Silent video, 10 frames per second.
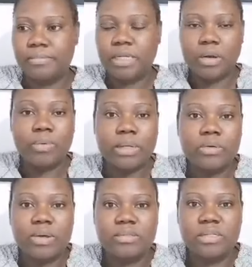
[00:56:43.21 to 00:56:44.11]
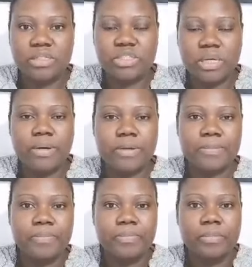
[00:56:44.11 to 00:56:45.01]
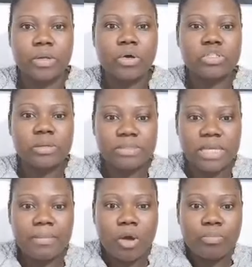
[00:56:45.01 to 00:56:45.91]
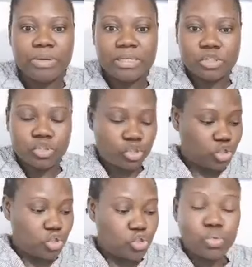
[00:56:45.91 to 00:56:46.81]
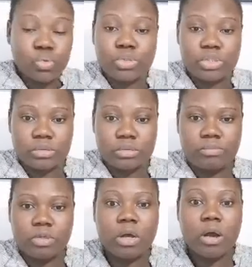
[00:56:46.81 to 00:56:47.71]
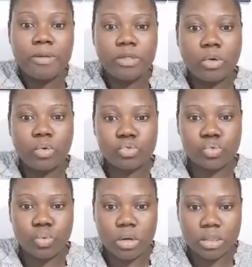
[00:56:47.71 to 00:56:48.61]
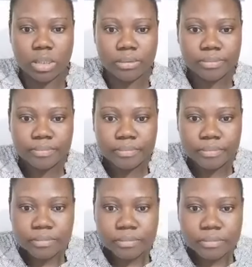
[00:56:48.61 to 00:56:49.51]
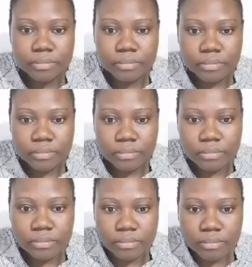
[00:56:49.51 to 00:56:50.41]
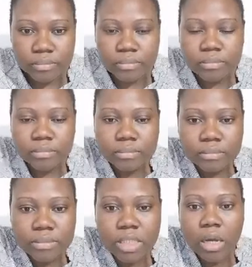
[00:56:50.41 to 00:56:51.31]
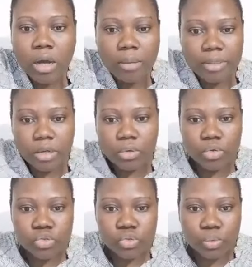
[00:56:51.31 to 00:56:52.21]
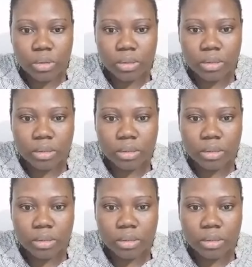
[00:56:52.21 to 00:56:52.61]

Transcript: Then I'll quickly go and take shower. Or sometimes I'll bring stood, because I hope you don't go to work now. I hope you don't go to work.